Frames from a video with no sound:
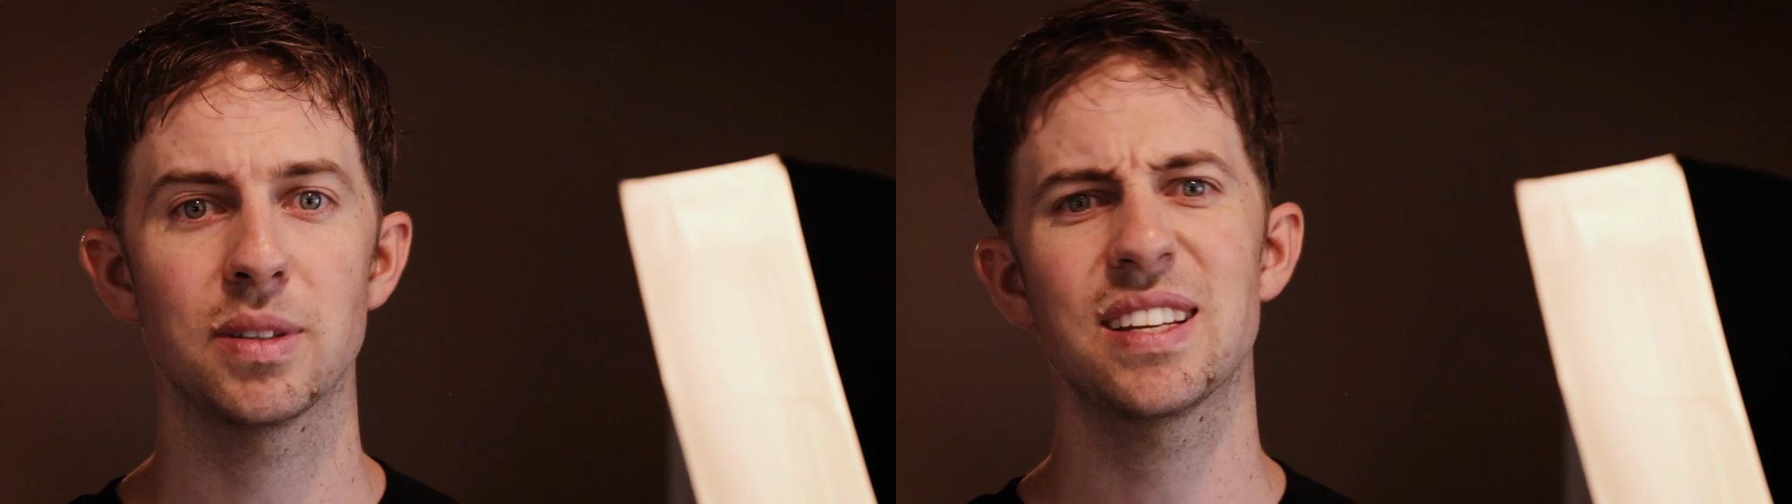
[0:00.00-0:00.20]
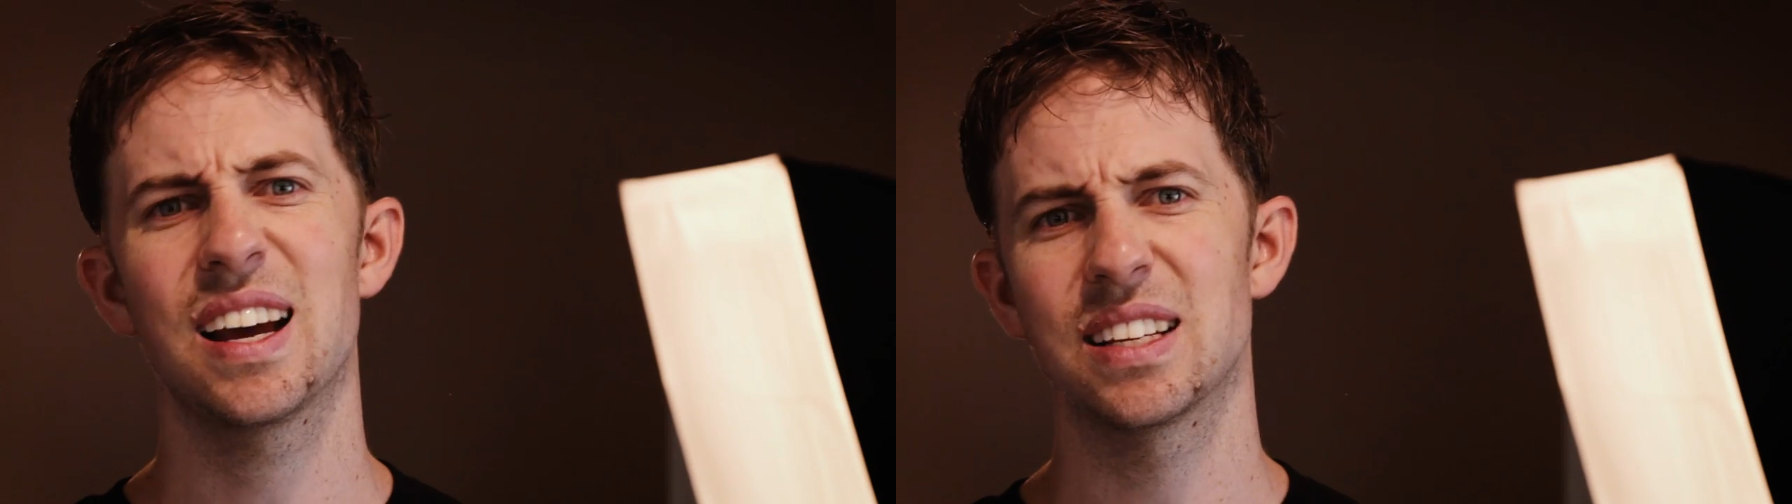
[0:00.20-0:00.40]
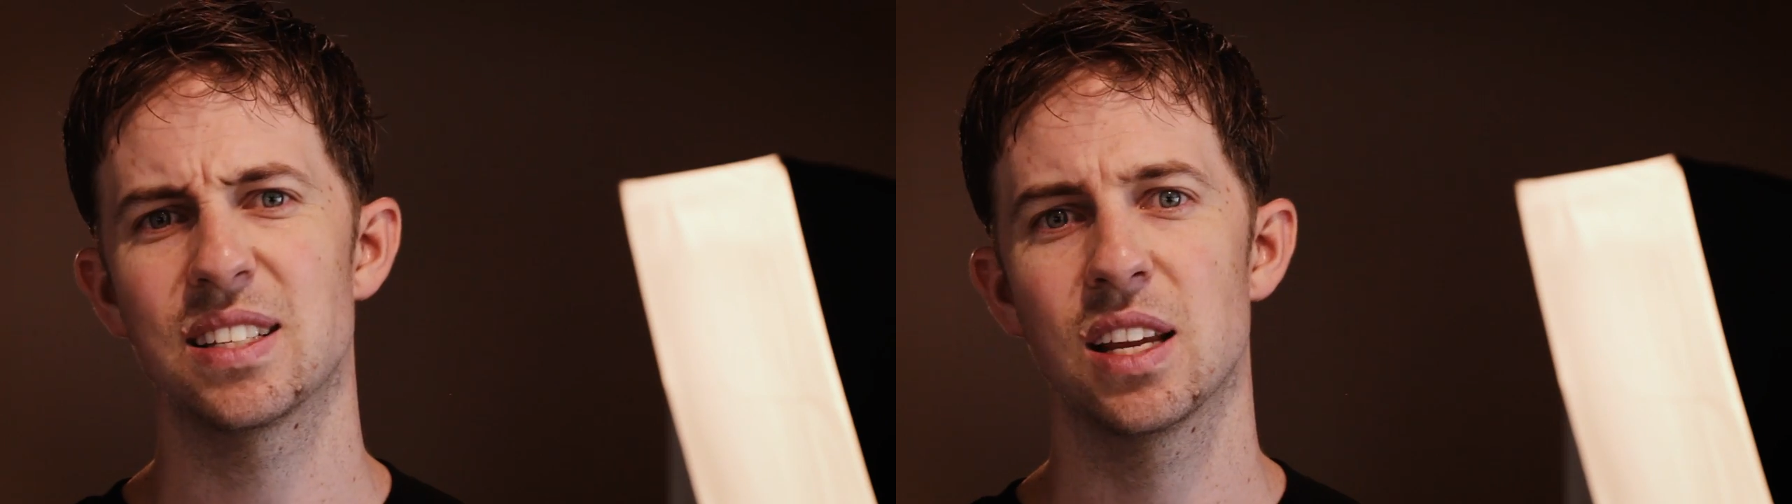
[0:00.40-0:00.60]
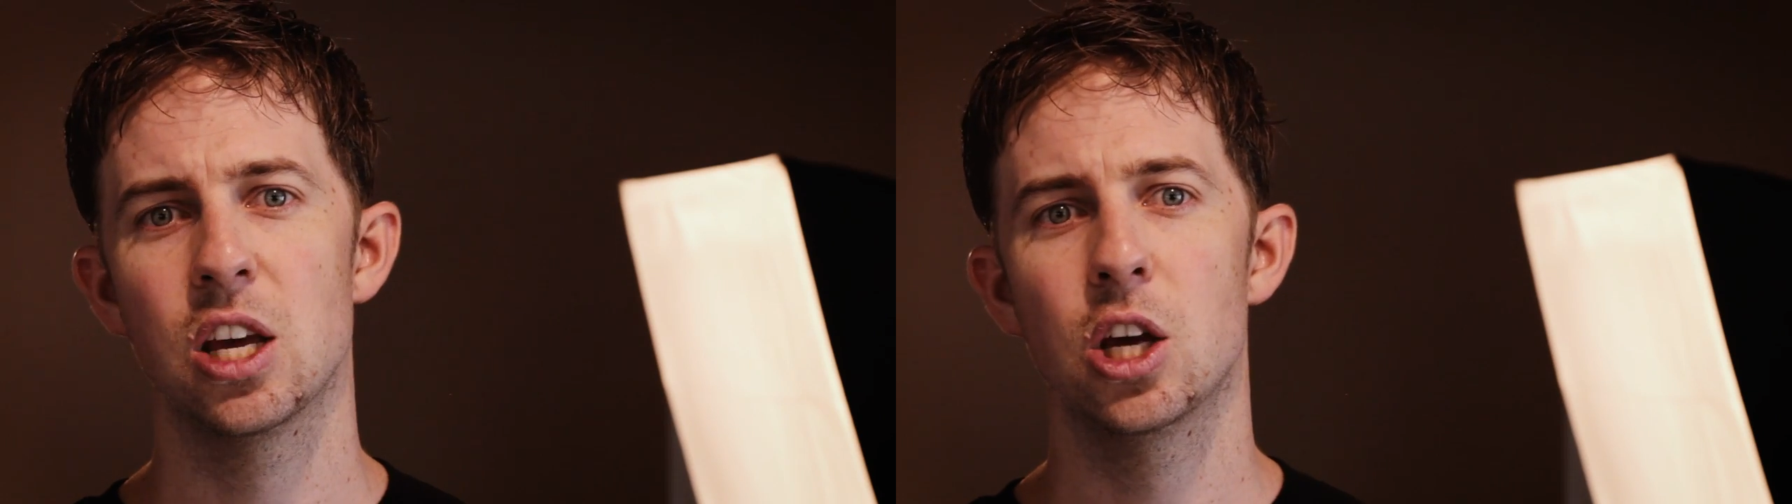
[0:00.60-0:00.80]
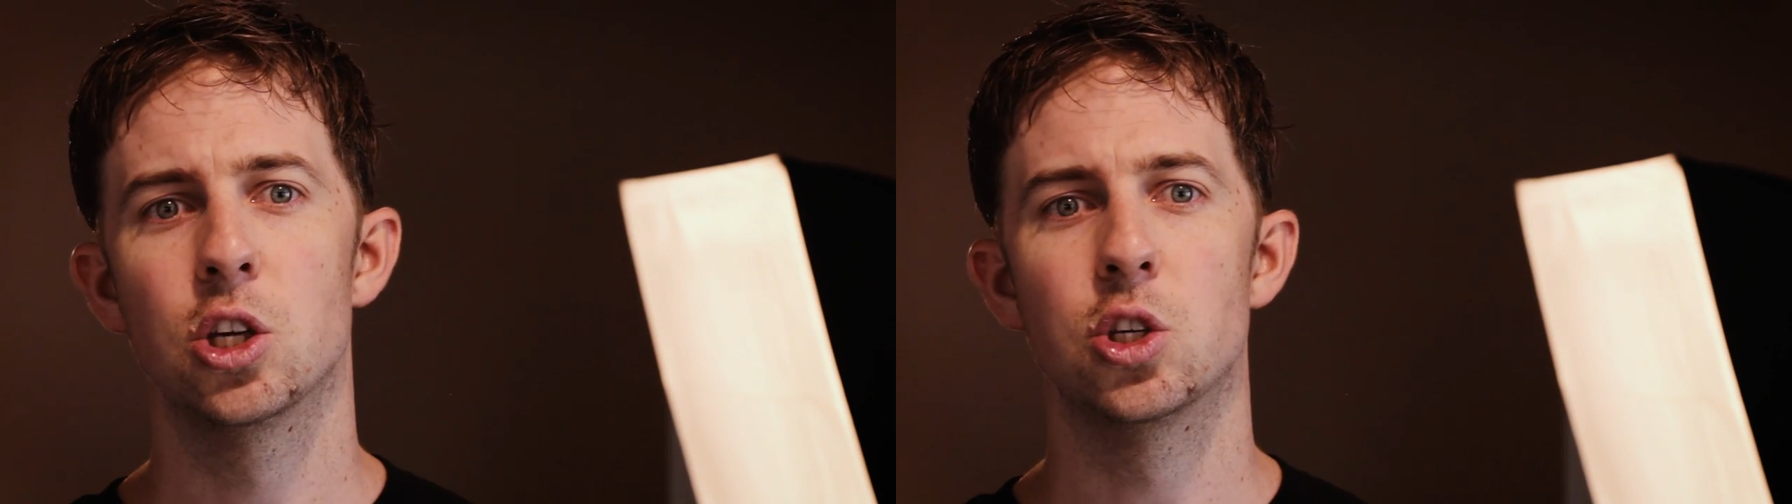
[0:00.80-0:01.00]
Besides,
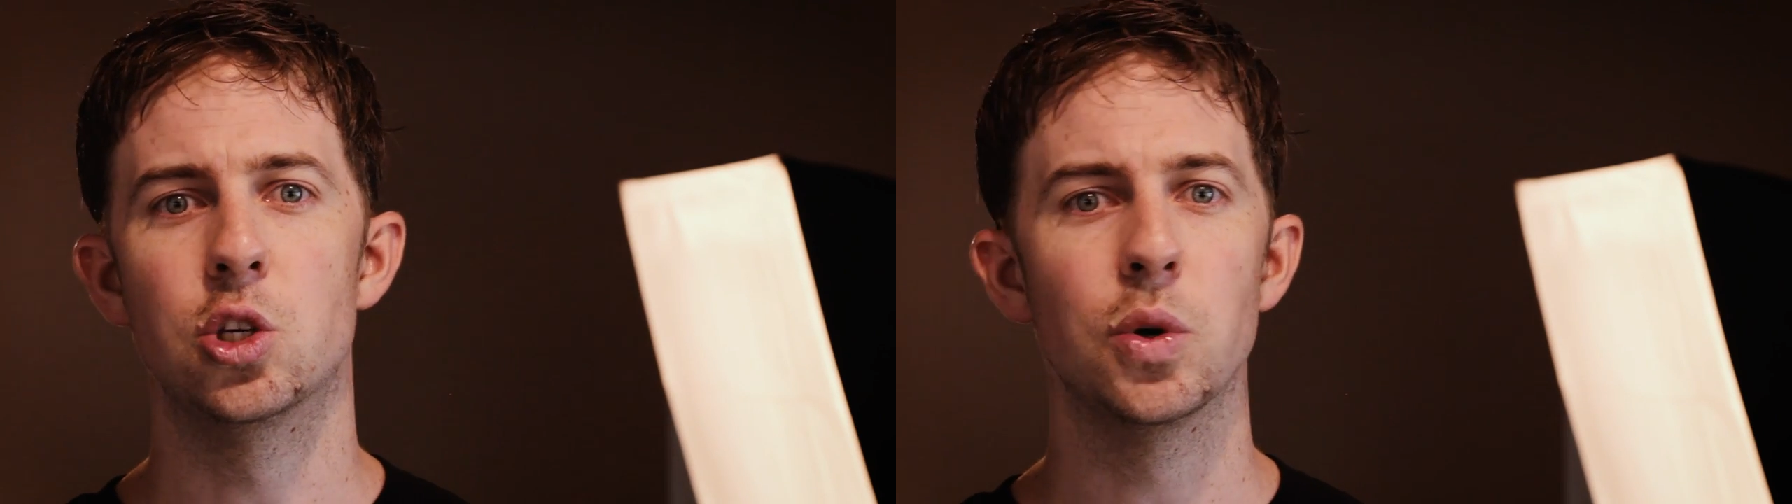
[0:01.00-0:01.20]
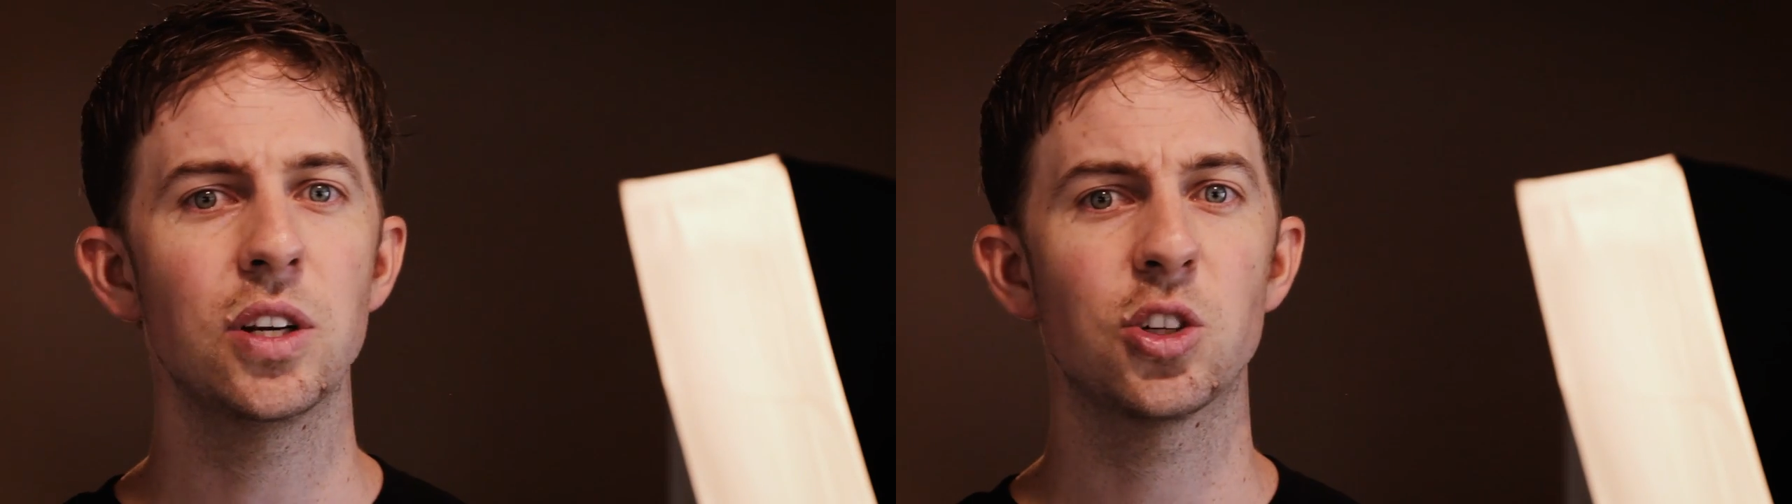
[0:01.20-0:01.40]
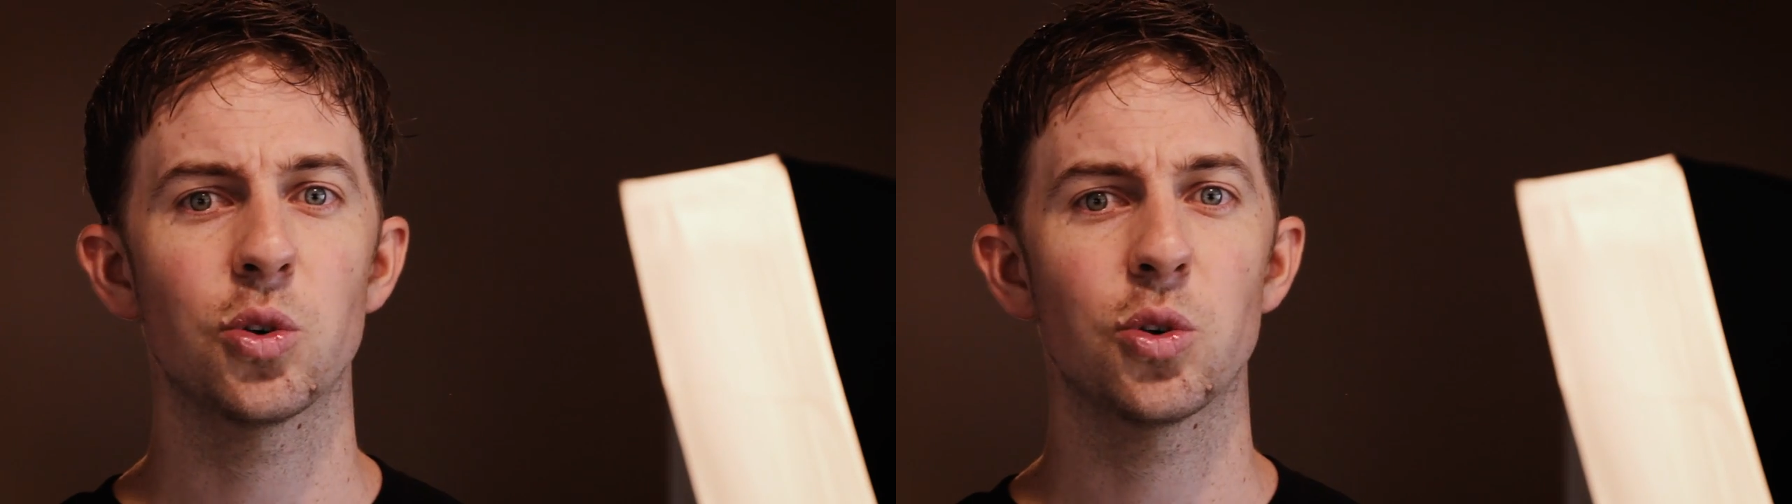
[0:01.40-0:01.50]
doing a